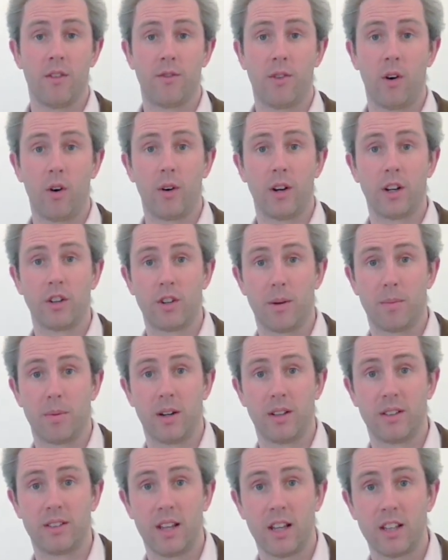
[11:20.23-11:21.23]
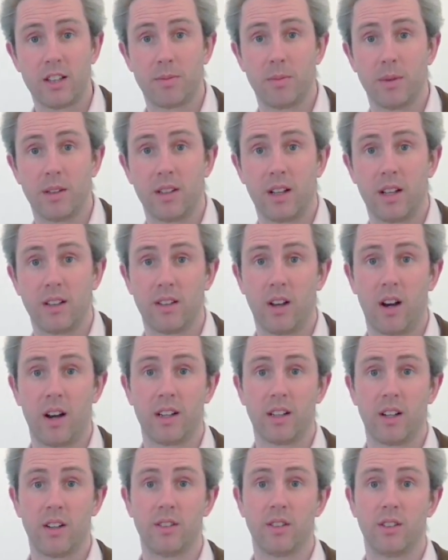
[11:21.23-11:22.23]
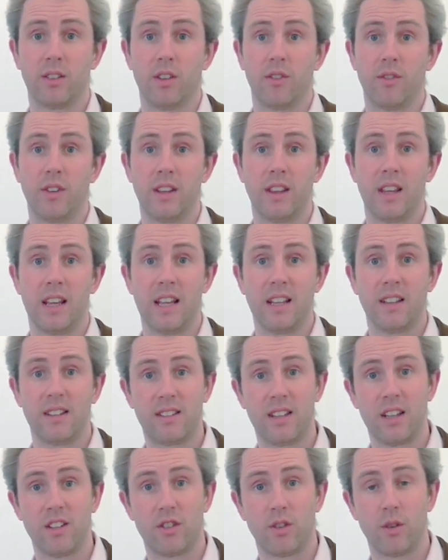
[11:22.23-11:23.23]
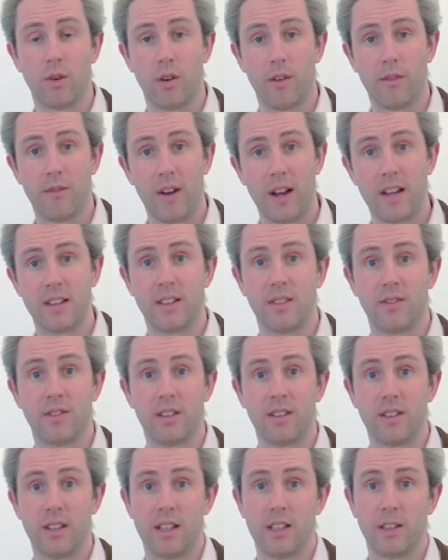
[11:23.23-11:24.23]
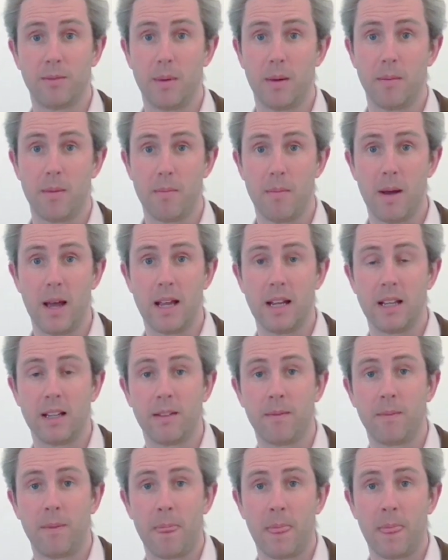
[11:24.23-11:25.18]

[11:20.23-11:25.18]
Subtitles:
Following triple assessment, a diagnosis of either in situ or invasive disease may be made.